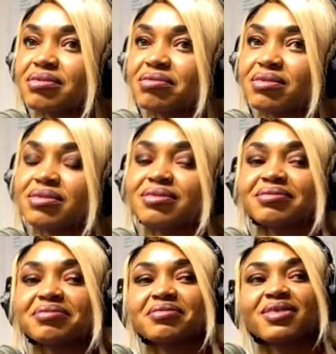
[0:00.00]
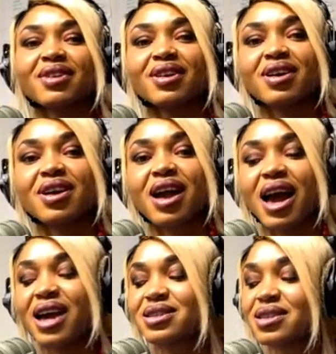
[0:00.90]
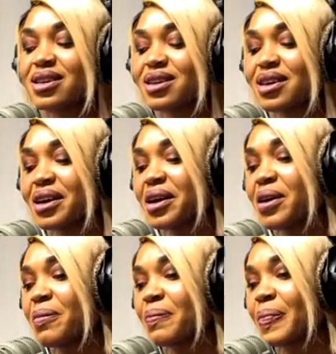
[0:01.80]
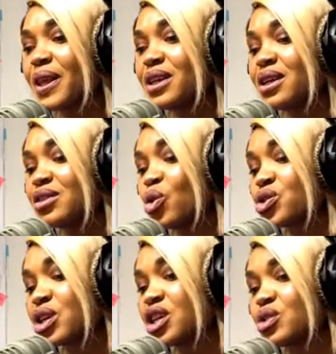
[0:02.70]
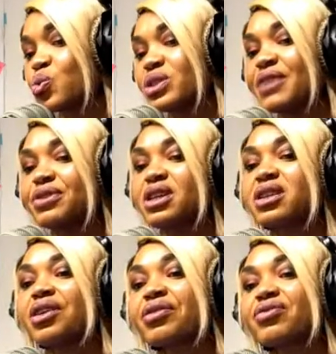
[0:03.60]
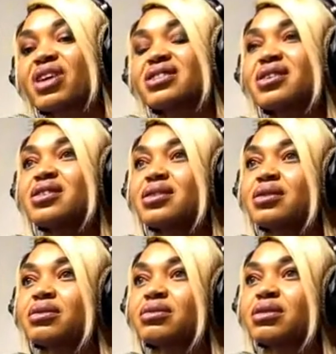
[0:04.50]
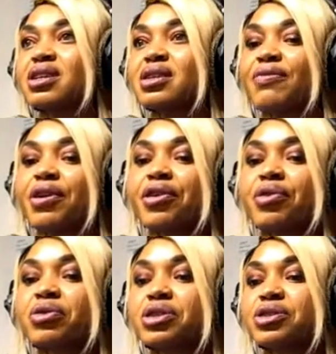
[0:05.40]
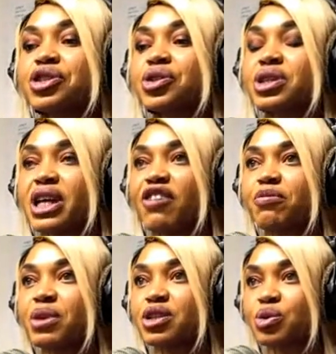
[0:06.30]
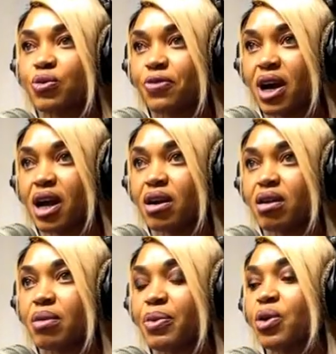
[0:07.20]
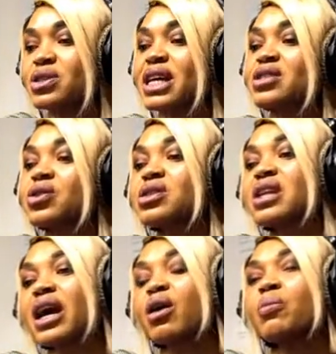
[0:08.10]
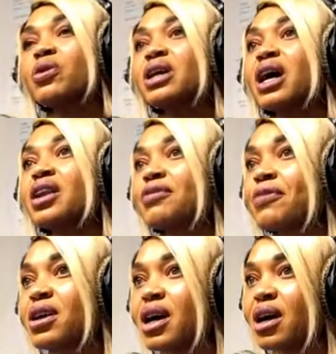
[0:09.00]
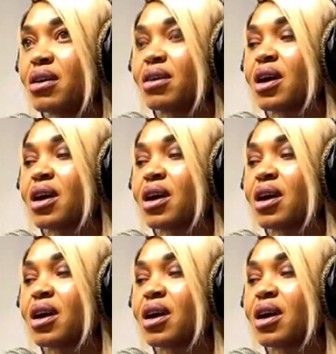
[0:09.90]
Hmm. I think those kids will definitely regret it. It's a very wrong decision they have made so far because there's nothing like a mother and a father,